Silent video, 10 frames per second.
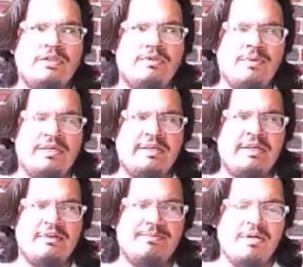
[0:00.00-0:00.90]
we get
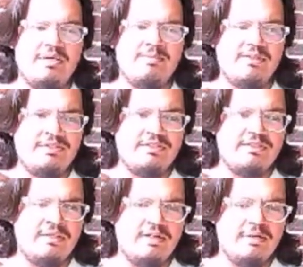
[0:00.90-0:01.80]
it pretty much this
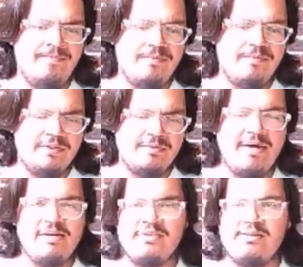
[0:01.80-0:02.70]

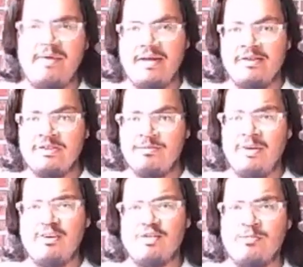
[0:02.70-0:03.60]
medicine man, this
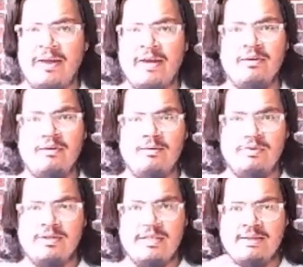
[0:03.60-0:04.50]
spiritual man who
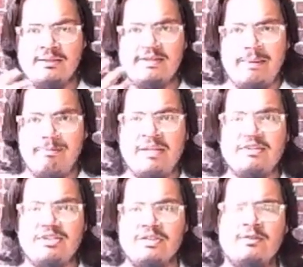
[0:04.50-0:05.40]
was in this dimension.